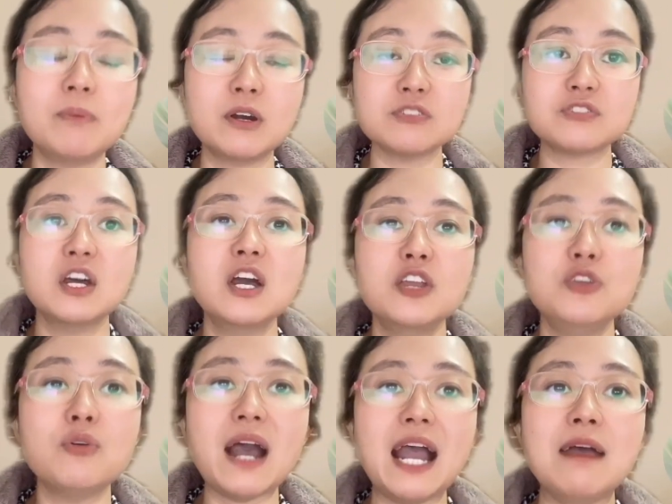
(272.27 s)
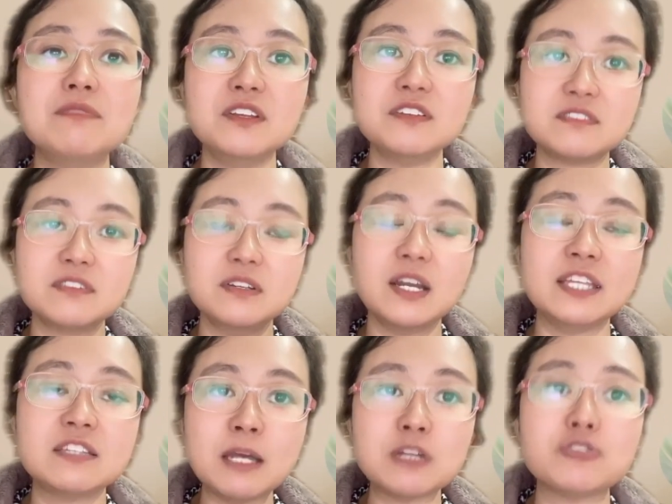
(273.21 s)
Because you have this,
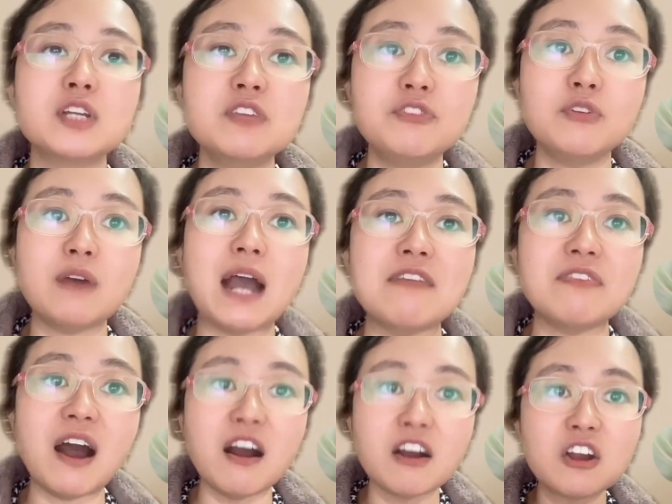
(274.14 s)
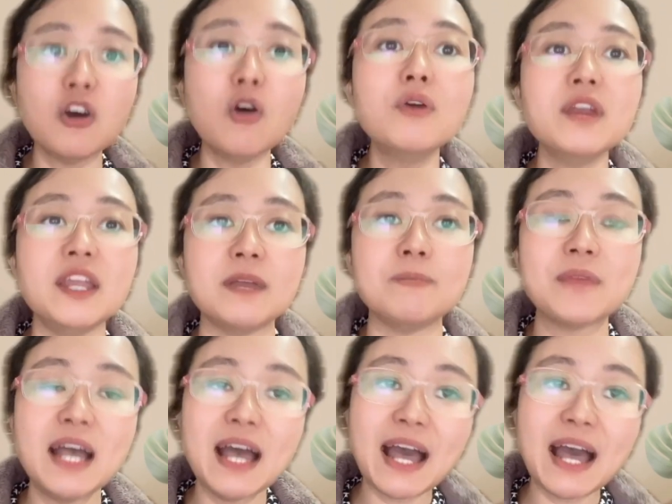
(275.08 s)
especially if you have ongoing